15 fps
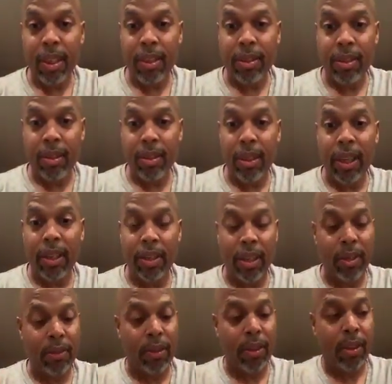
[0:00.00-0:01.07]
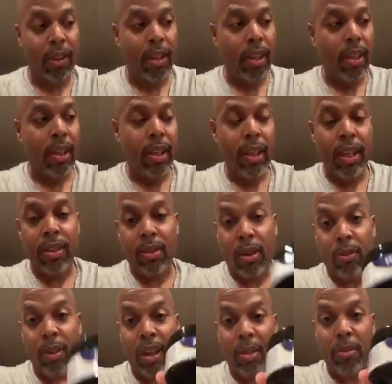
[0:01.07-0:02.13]
And so, hey, Jennifer, so
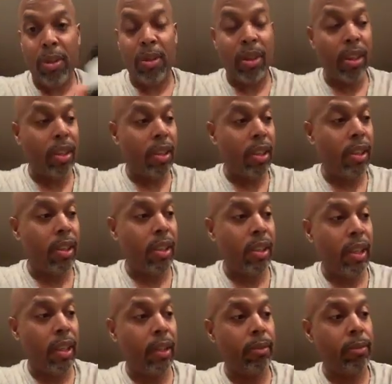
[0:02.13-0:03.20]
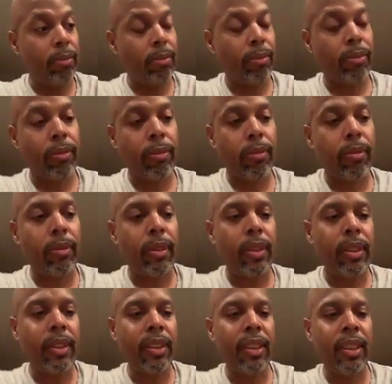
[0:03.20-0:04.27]
I recommend you get this and then
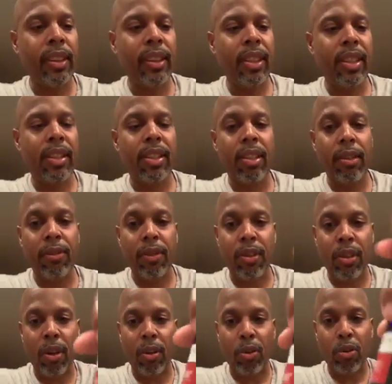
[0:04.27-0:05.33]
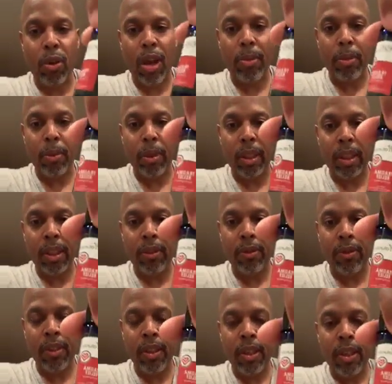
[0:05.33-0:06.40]
this stuff is called trauma
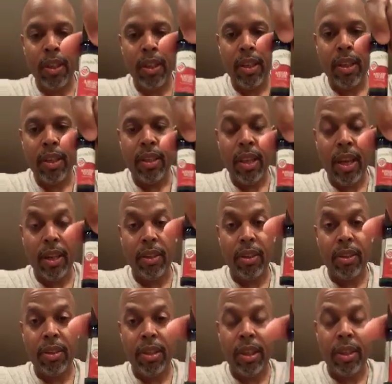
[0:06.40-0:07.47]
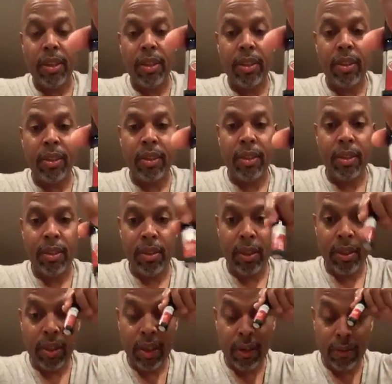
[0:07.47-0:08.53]
relief. Yeah, you can share it. You
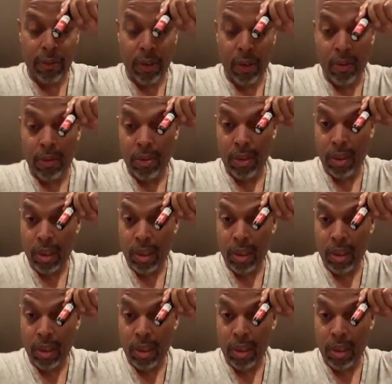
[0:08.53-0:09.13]
can share it float.